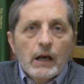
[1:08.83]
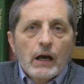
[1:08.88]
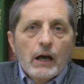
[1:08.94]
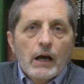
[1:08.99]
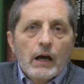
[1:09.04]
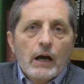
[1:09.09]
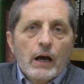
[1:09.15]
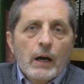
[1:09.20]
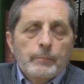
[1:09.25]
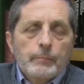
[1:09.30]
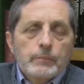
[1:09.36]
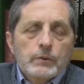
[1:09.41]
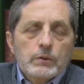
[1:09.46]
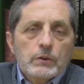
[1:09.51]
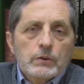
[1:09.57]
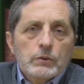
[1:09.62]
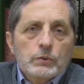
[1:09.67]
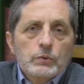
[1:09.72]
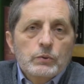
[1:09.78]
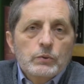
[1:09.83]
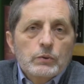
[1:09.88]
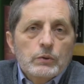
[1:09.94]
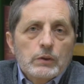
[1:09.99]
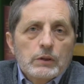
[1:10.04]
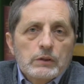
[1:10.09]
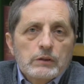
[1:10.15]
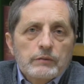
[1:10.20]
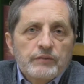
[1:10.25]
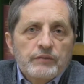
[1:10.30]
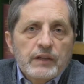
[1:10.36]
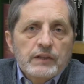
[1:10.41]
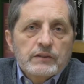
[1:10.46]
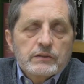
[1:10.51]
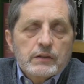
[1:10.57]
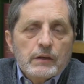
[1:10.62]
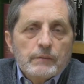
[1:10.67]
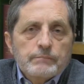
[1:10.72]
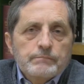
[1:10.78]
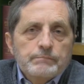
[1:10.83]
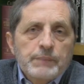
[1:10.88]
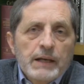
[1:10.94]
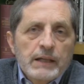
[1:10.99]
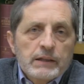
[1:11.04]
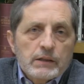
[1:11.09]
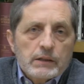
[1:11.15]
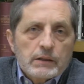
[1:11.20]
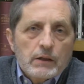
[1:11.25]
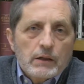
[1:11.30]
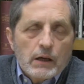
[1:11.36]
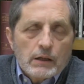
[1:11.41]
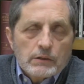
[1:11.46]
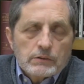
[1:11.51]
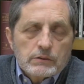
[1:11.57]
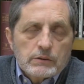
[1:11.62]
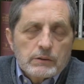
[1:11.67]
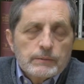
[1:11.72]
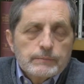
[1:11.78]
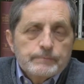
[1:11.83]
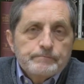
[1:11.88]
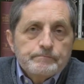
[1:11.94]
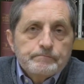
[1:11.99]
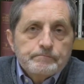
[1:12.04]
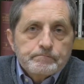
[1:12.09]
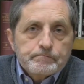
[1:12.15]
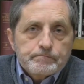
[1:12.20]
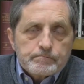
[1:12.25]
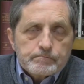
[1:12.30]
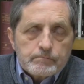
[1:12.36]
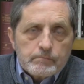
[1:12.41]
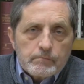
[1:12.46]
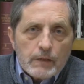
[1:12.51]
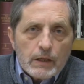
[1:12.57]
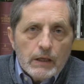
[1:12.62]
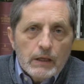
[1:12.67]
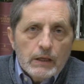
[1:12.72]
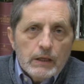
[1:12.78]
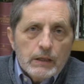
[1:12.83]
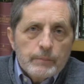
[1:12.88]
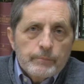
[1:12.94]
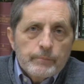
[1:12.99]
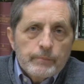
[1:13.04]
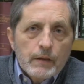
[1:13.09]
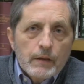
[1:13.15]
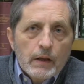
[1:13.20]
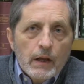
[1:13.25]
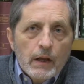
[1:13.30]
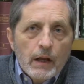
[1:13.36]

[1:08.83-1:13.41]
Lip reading: up to the Feast of Pentecost. The